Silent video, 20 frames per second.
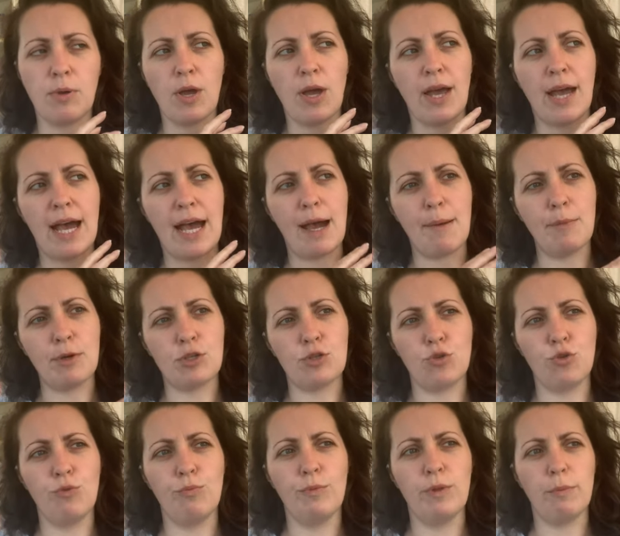hammered
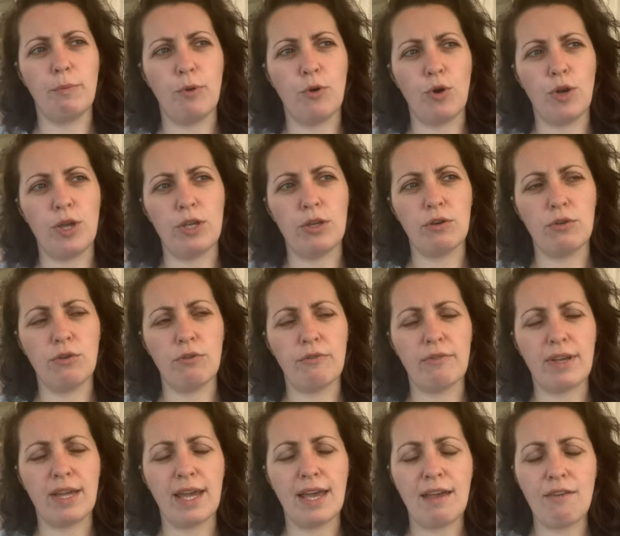home the point of
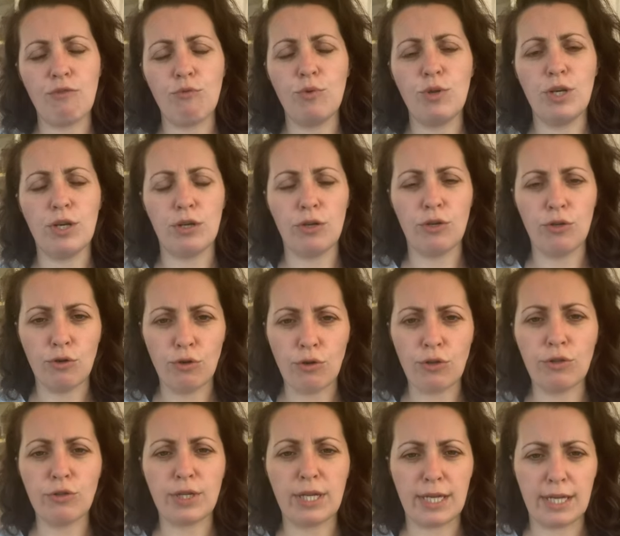if we are not
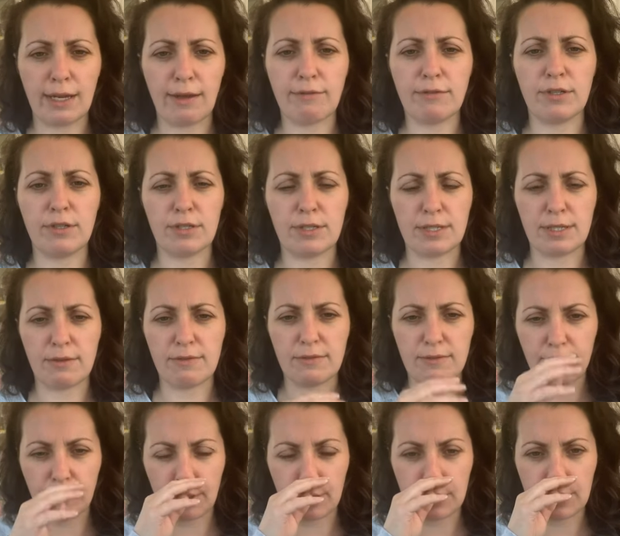looking after ourselves
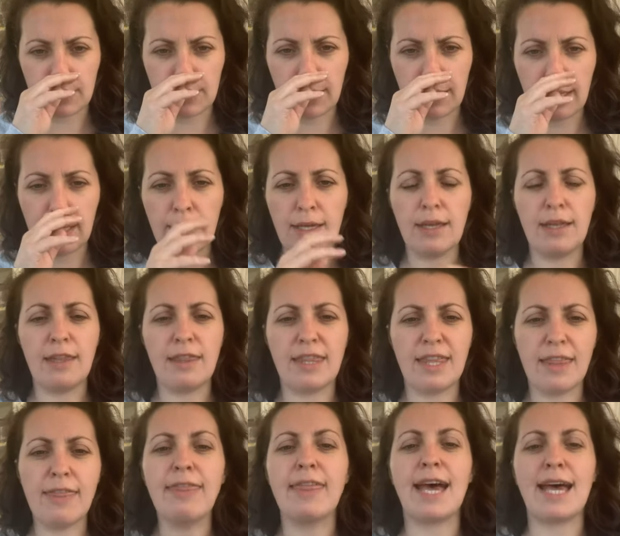first,
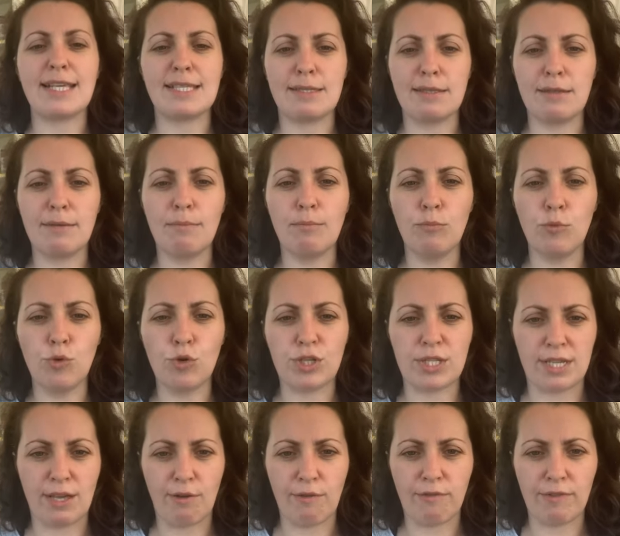then that's more
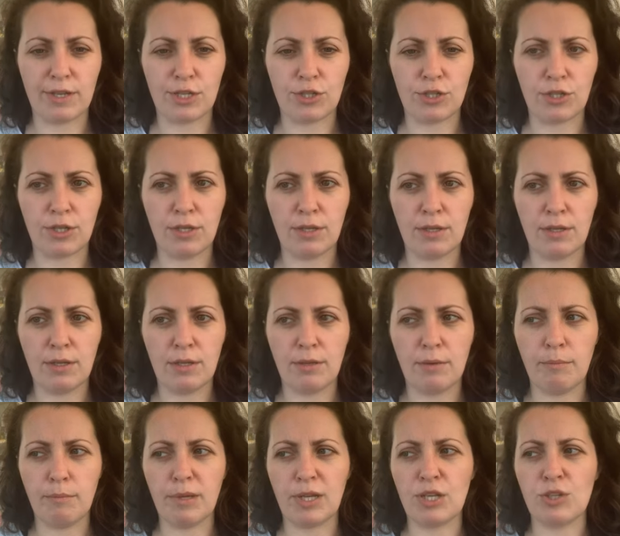selfish
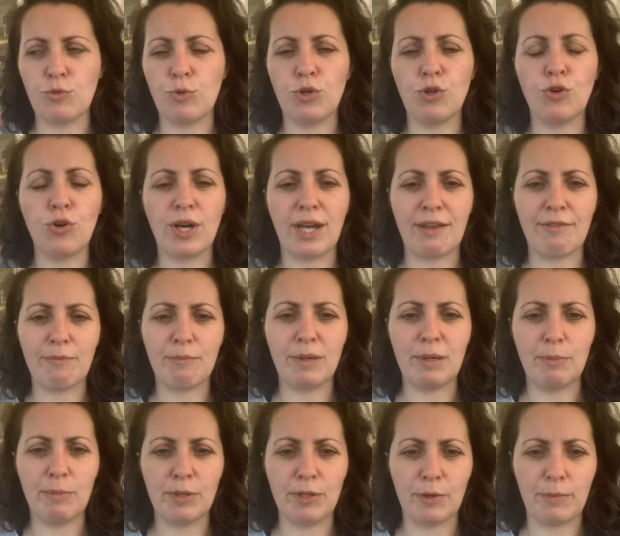because we're not giving
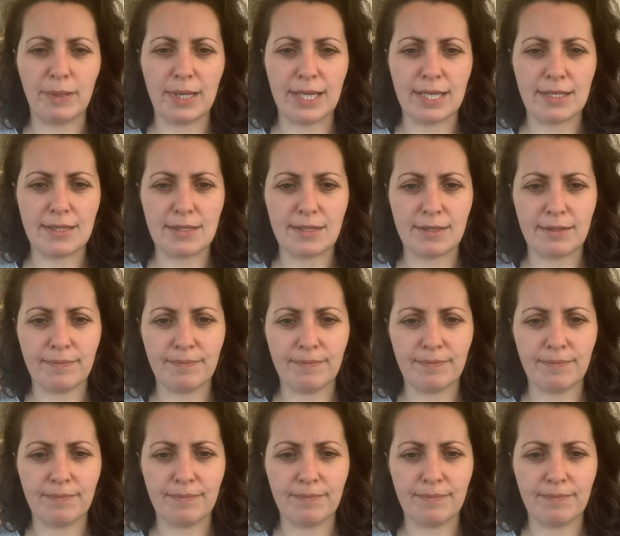people our best.